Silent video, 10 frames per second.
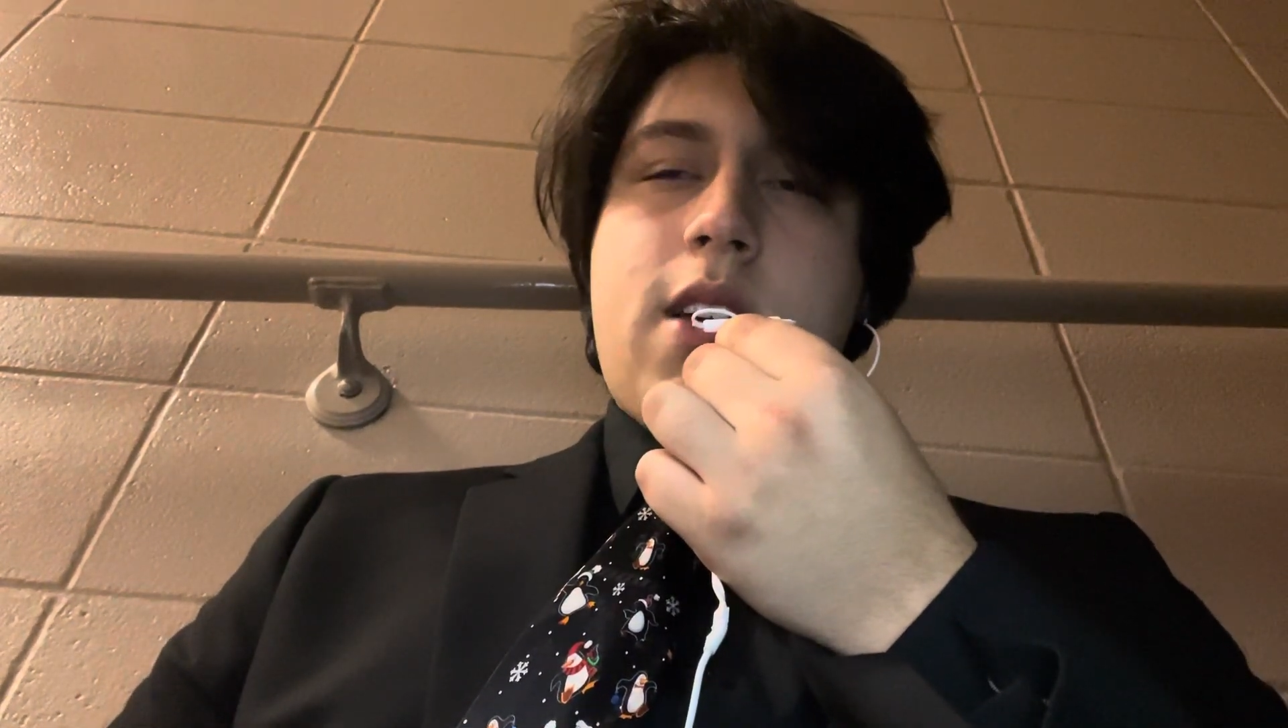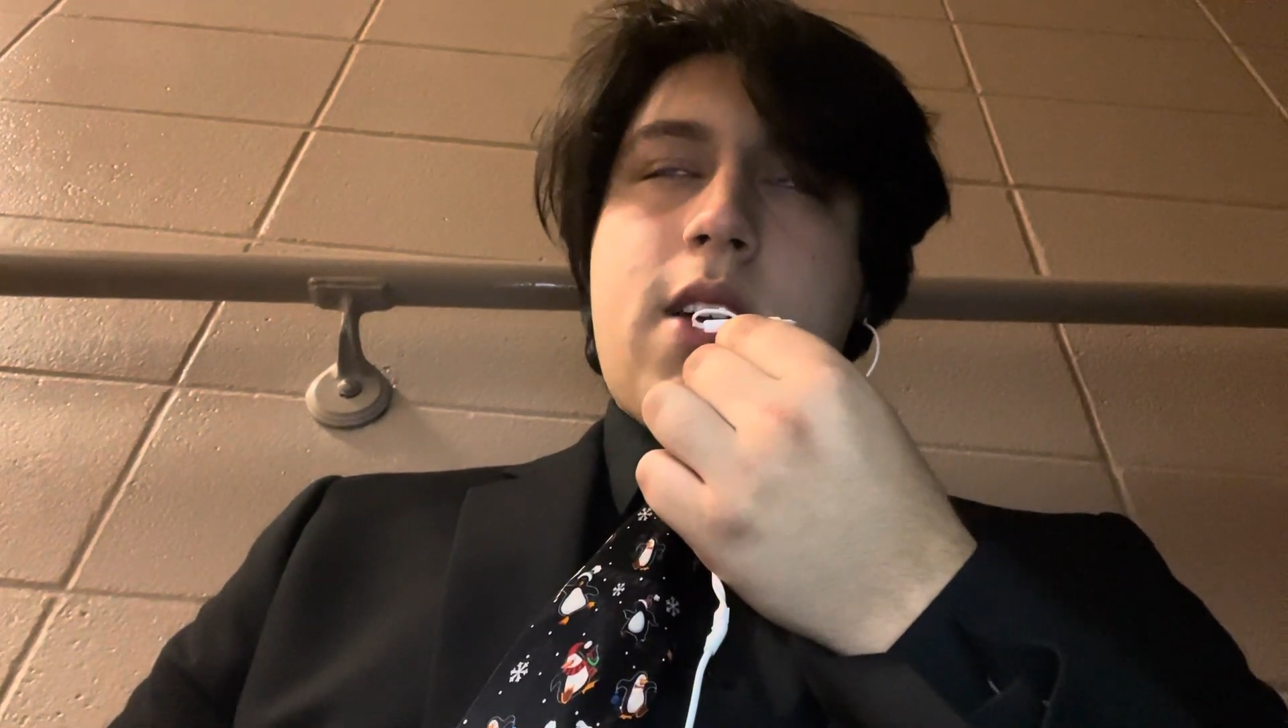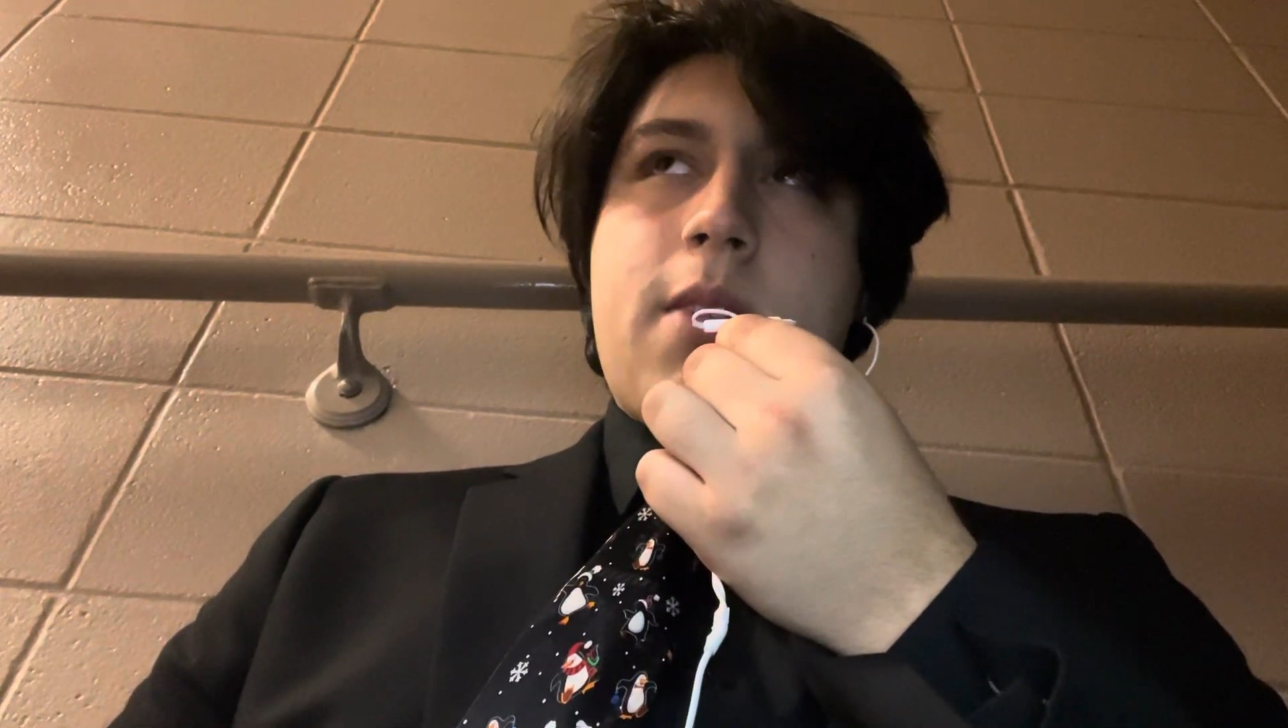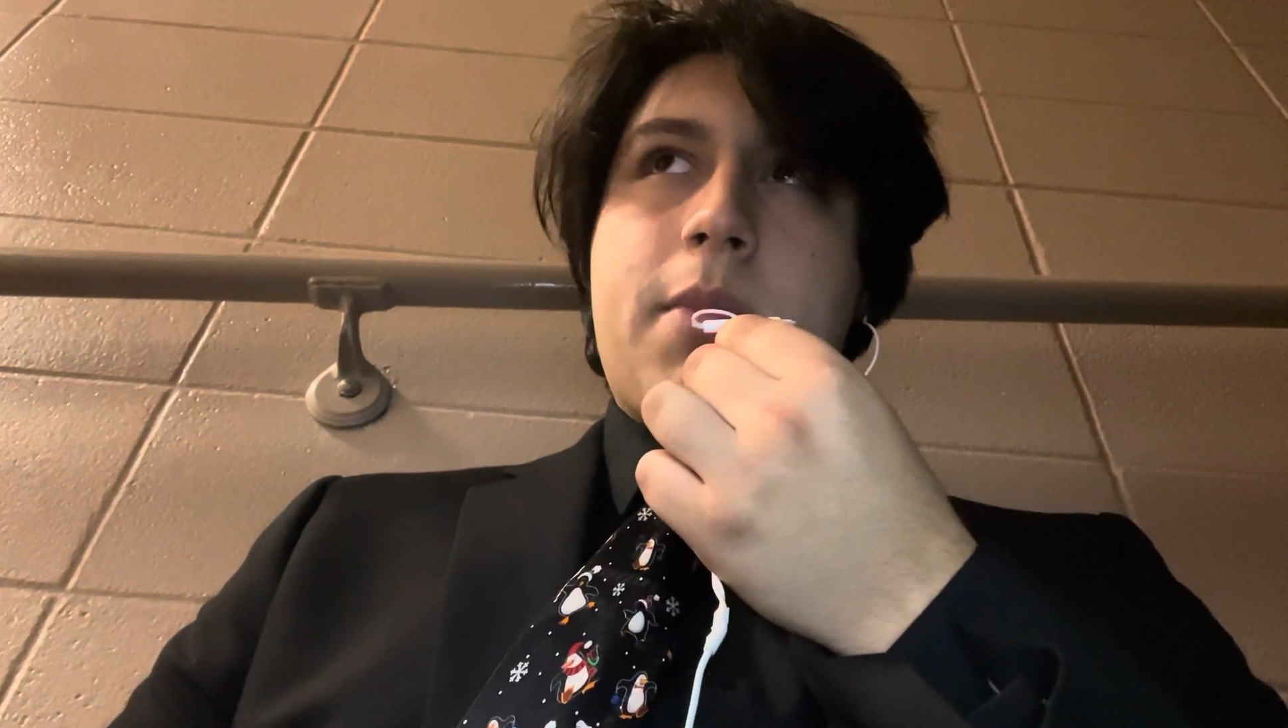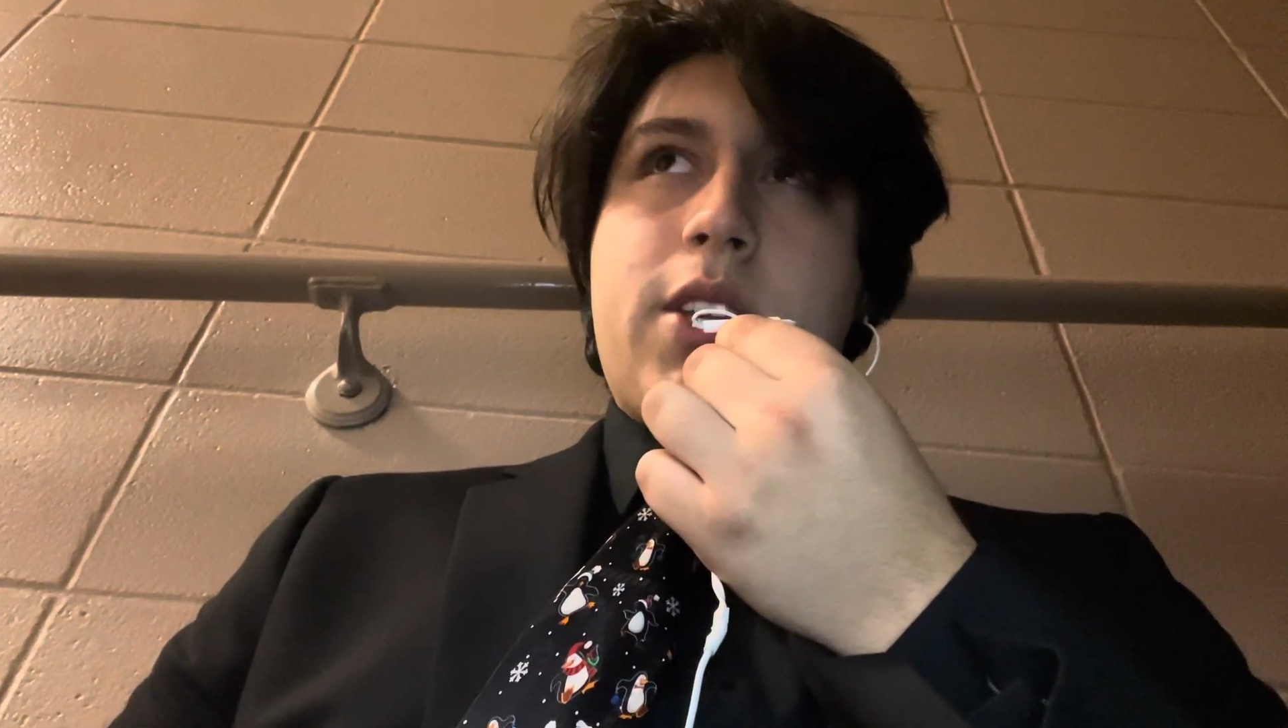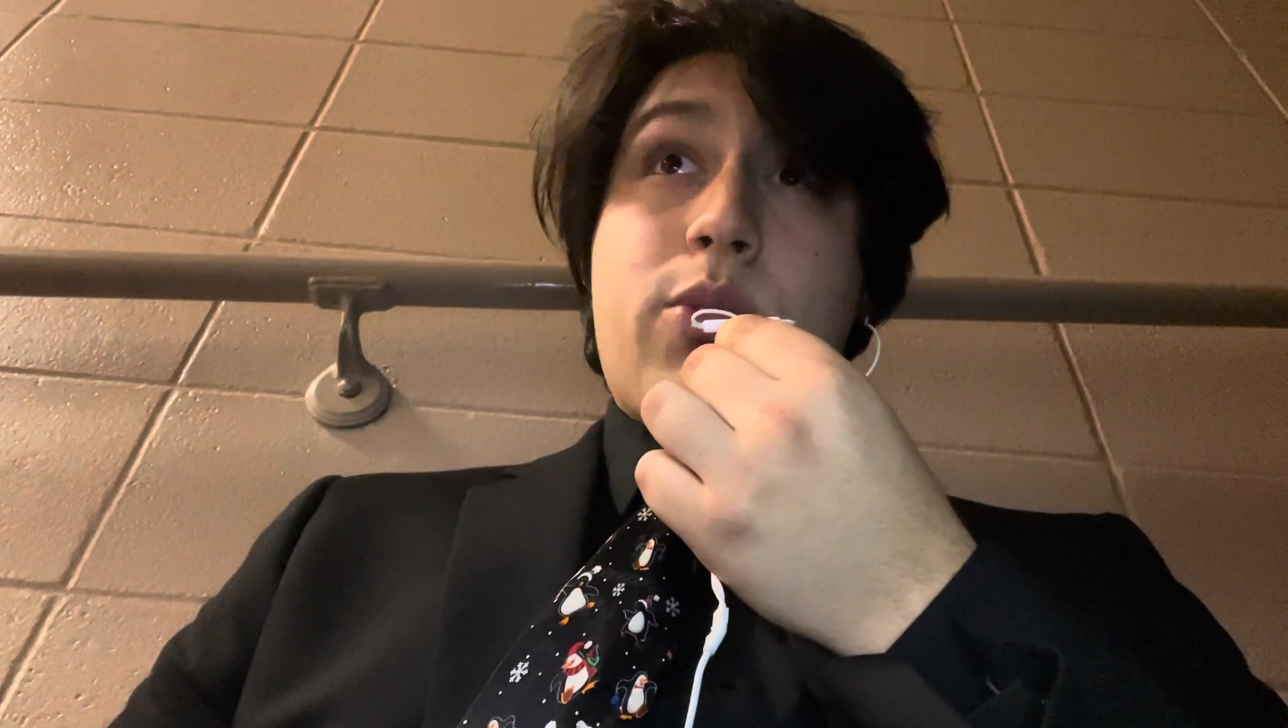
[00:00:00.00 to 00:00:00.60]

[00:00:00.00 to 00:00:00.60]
In